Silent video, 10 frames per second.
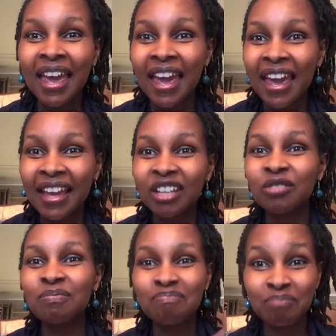
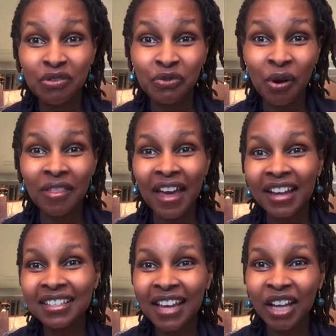And before
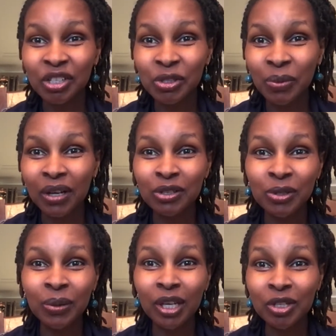that, I just want to
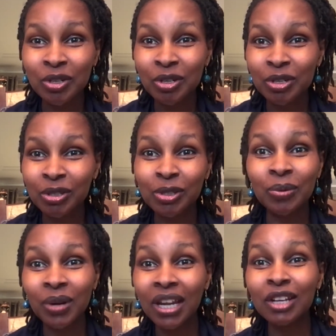
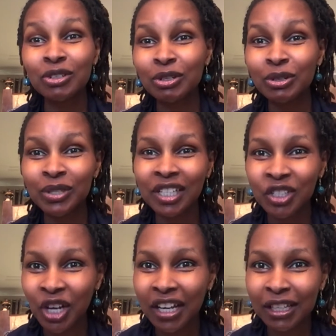reintroduce the
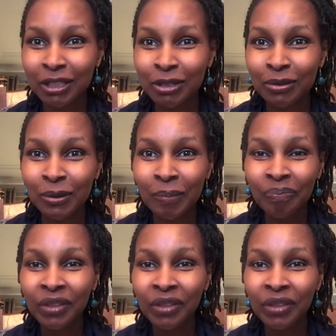channel to